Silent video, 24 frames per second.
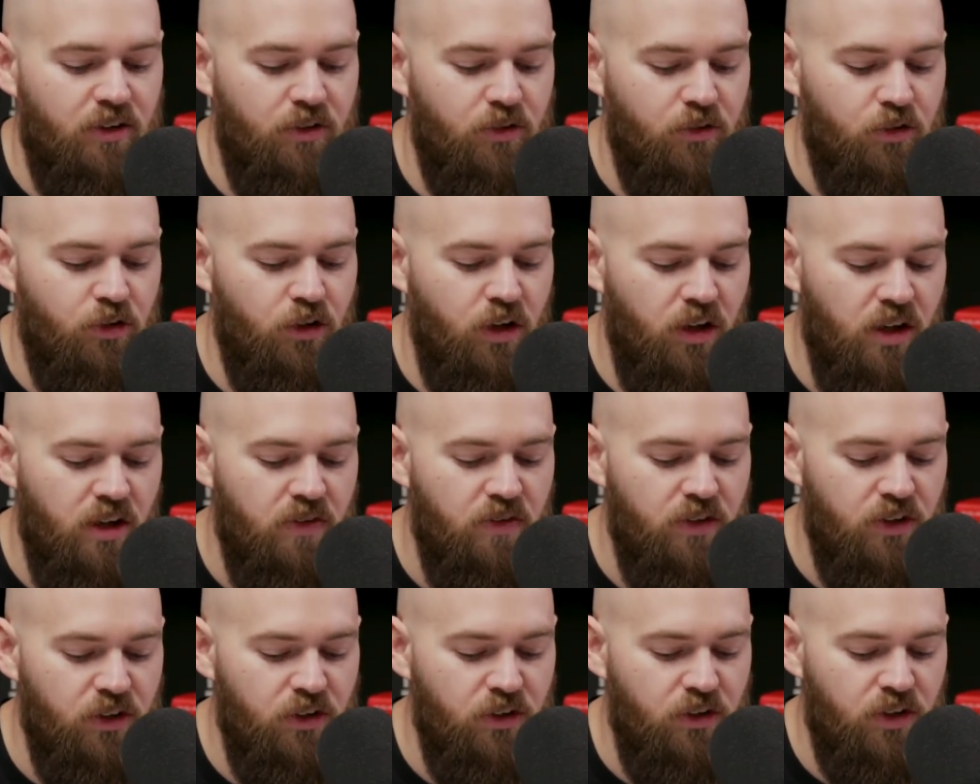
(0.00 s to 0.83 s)

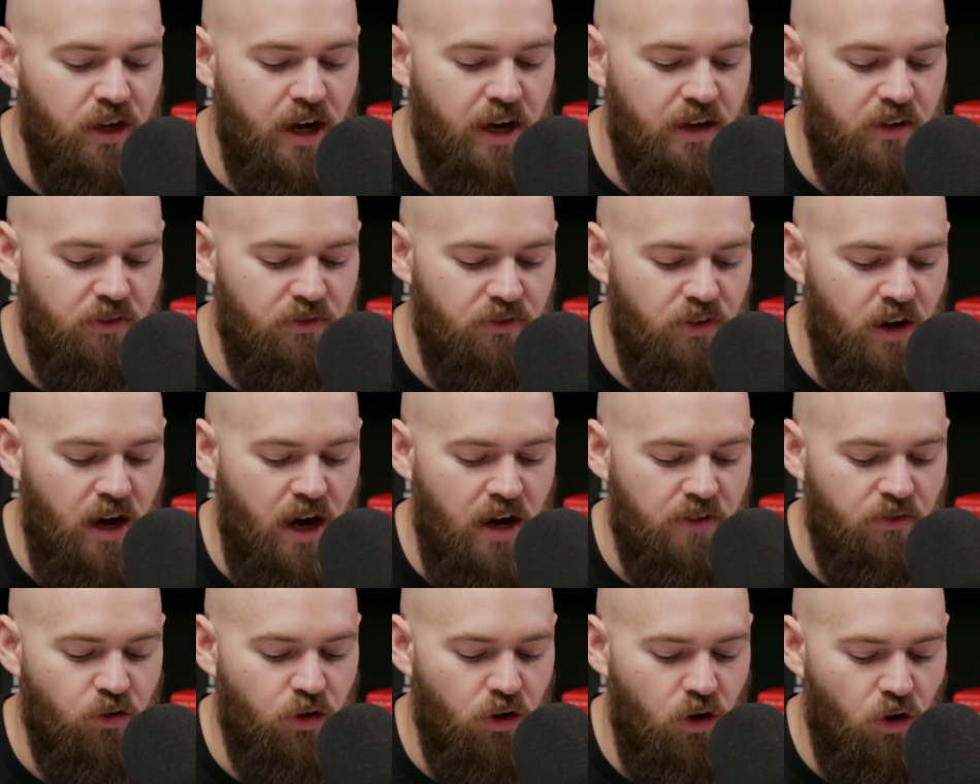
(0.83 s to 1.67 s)
leaving your 9 to
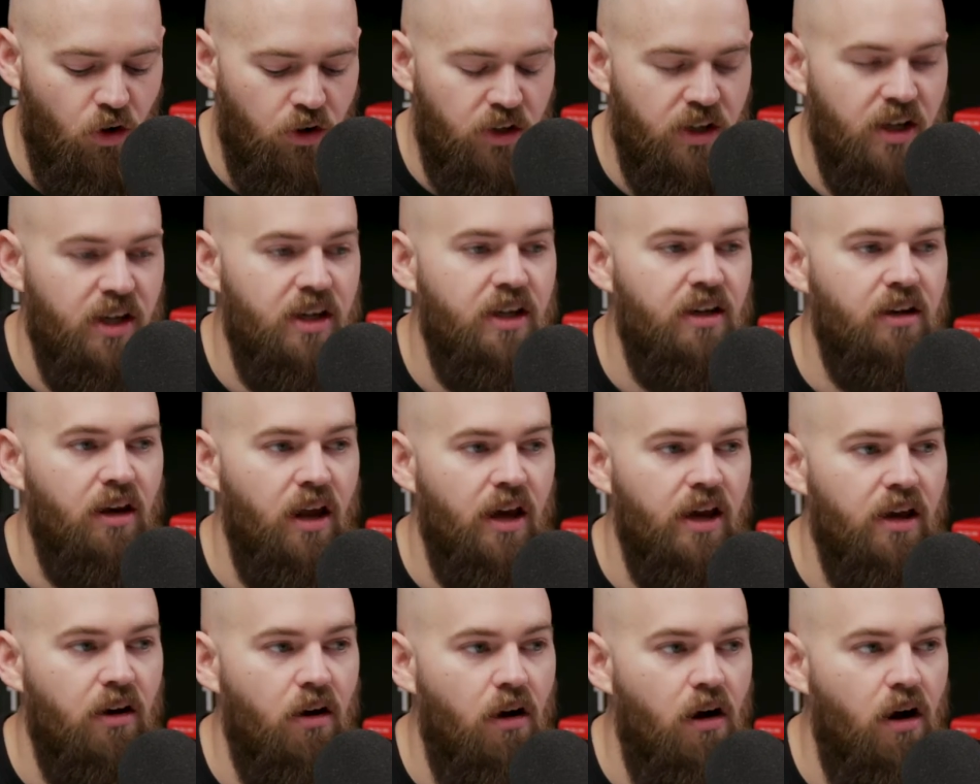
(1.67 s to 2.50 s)
5 or getting
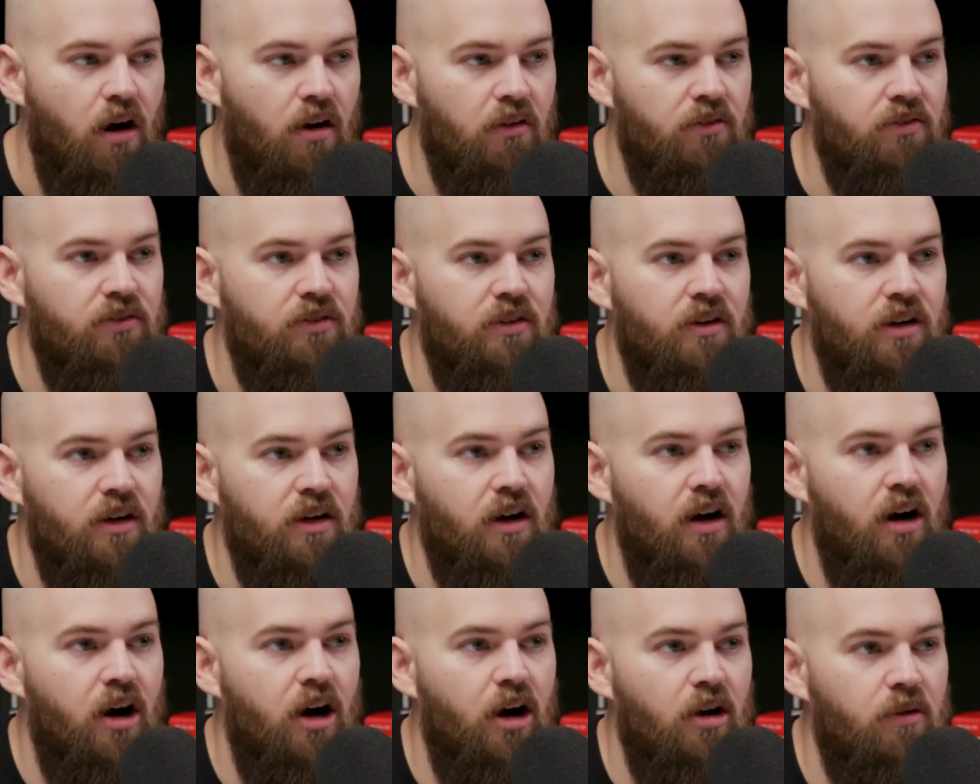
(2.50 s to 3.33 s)
laid off
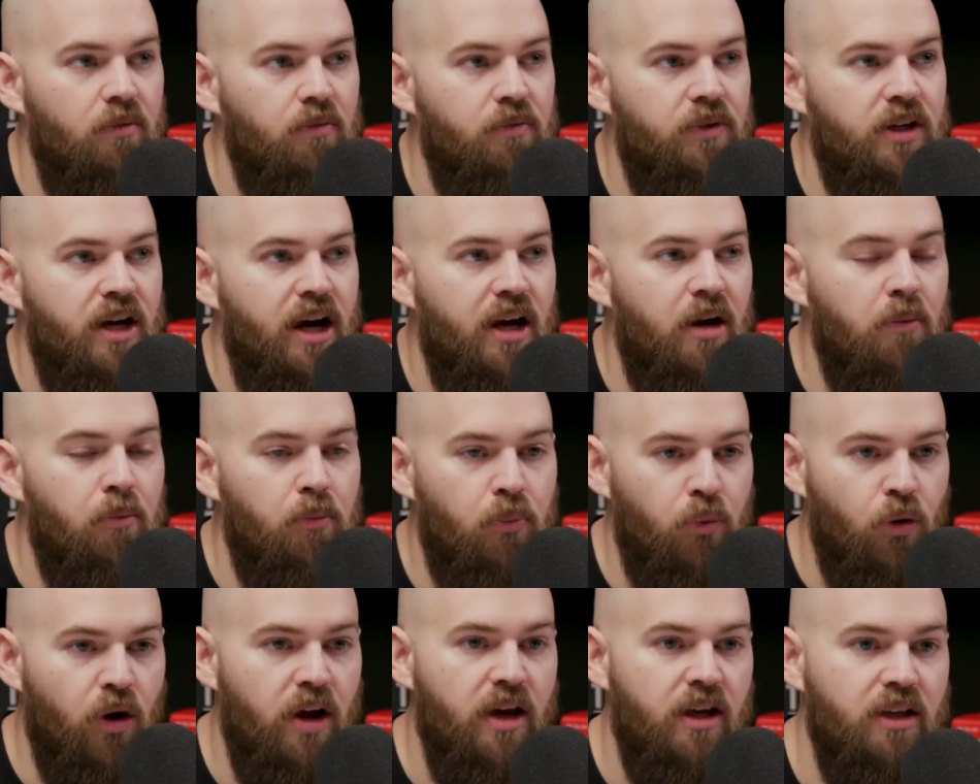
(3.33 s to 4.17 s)
kind of
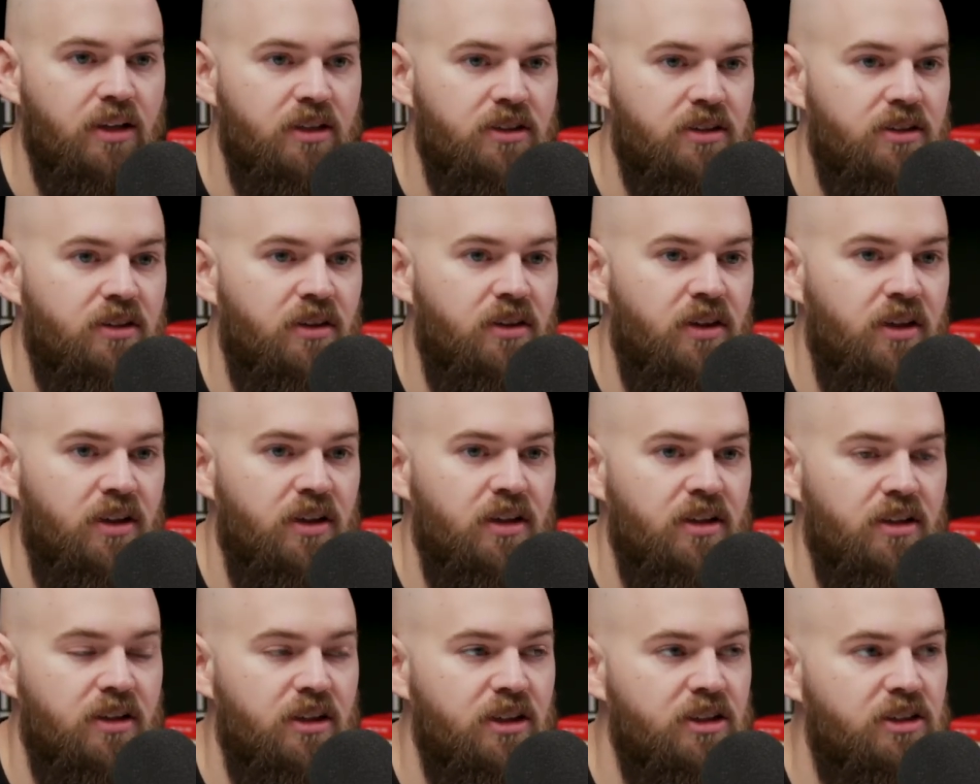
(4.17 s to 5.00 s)
breaks
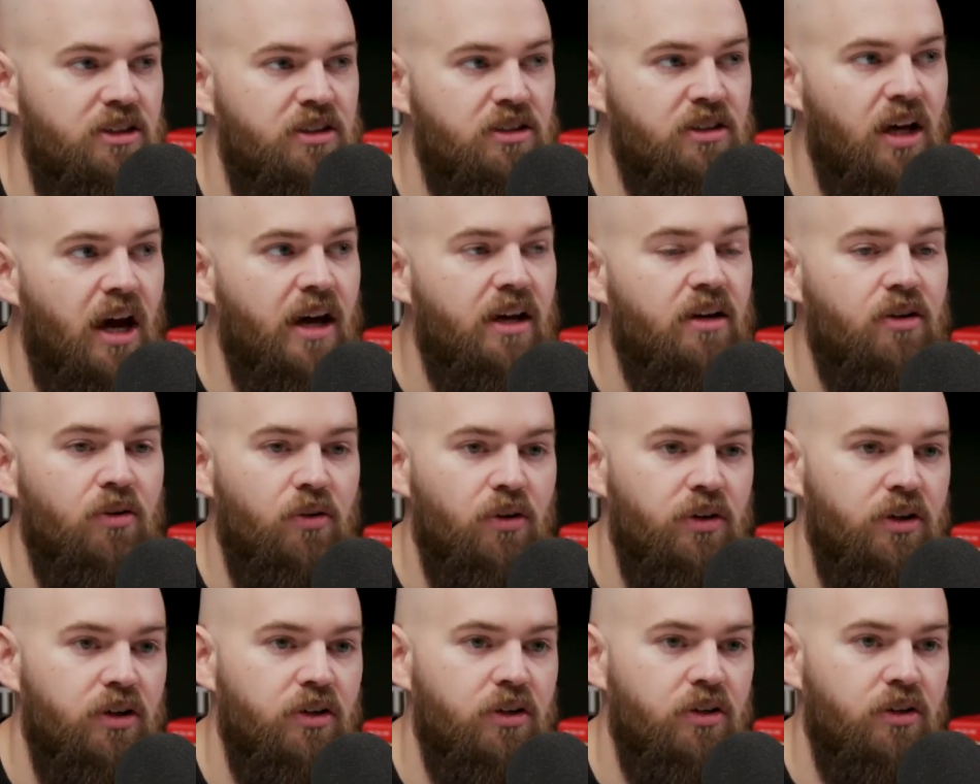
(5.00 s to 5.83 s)
the
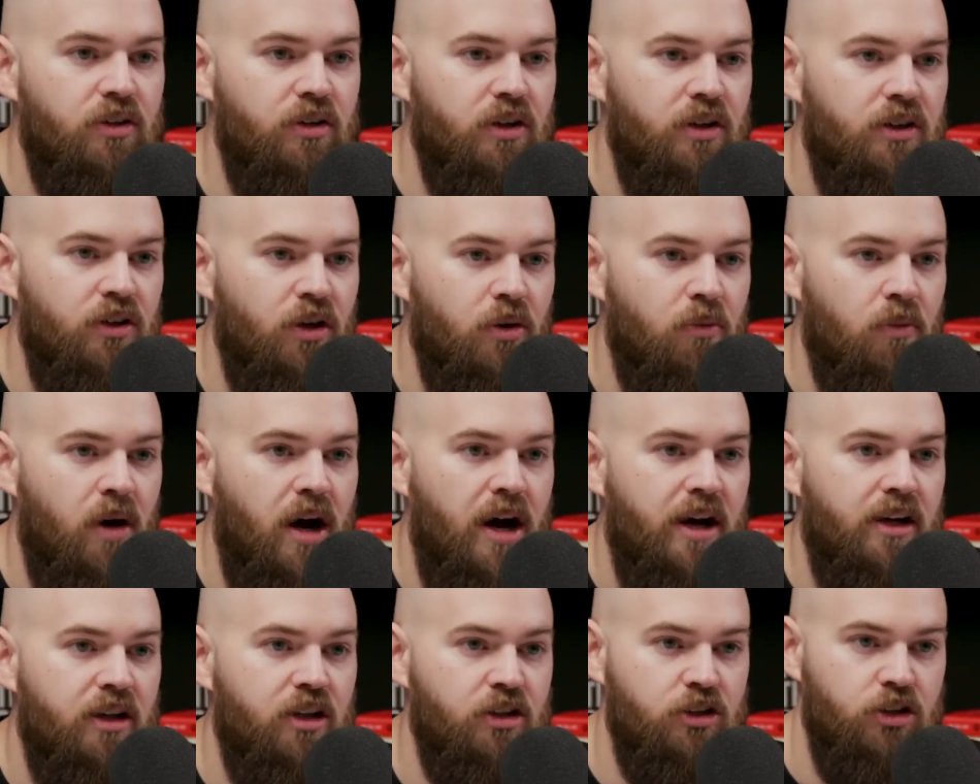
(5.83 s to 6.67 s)
cycle in your
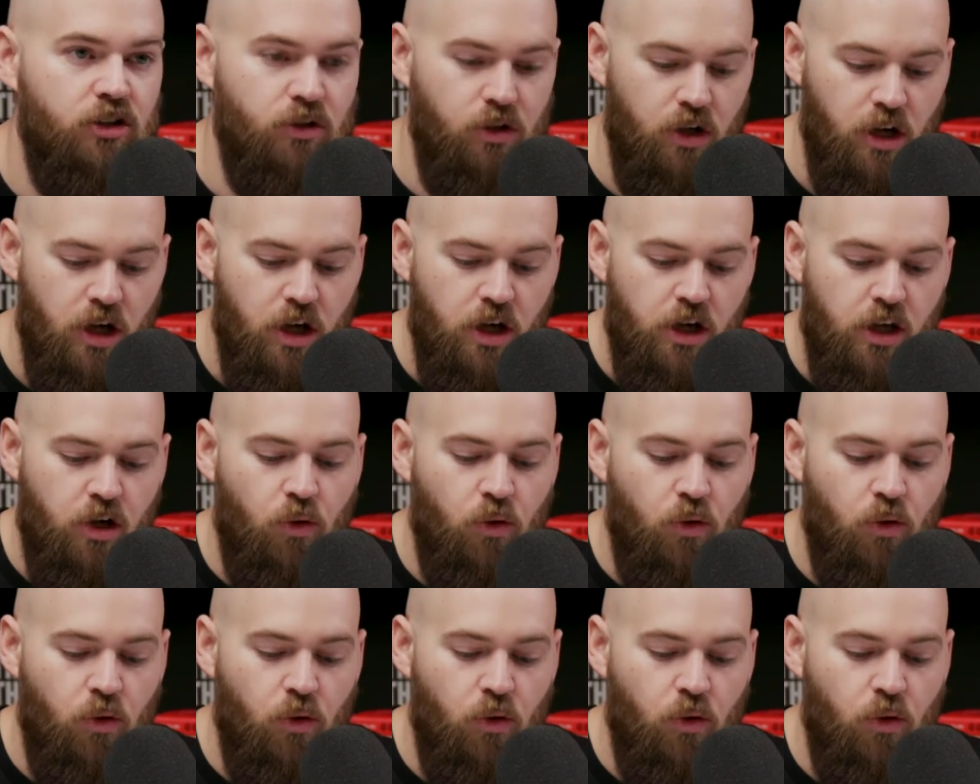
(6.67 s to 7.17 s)
mind because you